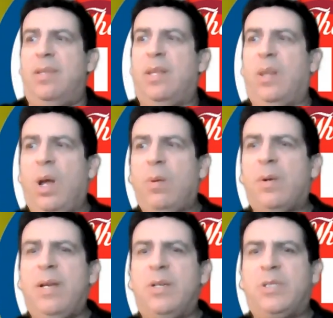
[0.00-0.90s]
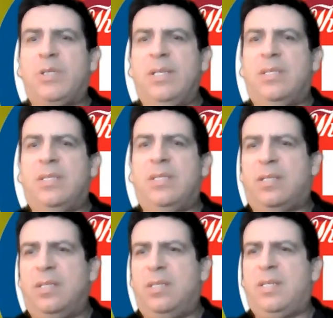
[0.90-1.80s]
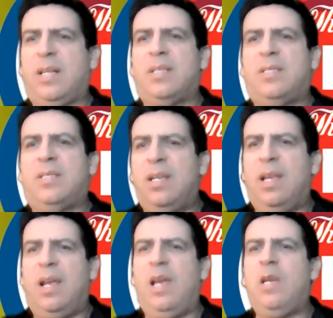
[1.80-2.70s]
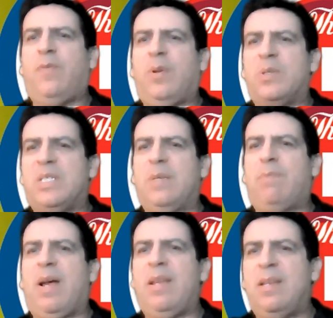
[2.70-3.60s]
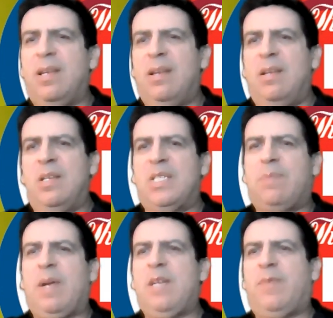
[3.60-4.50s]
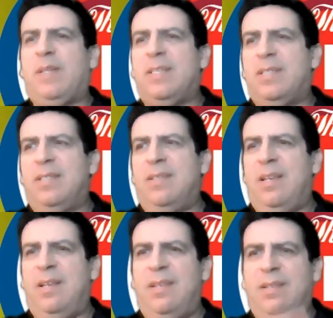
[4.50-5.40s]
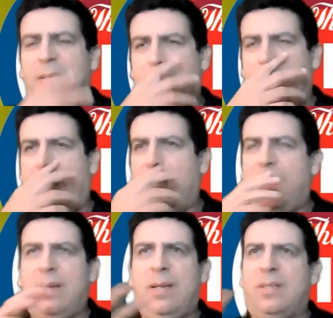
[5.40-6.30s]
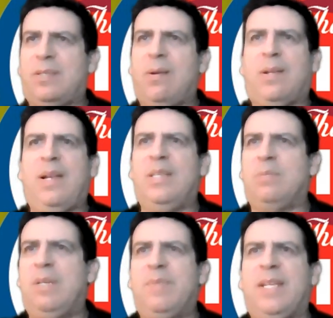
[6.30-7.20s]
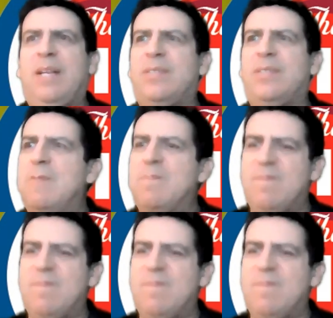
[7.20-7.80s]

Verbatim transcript: The lower energies, such as jealousy, hateful, spite, spitefulness, and and uh, uh sarcasm, and everything else.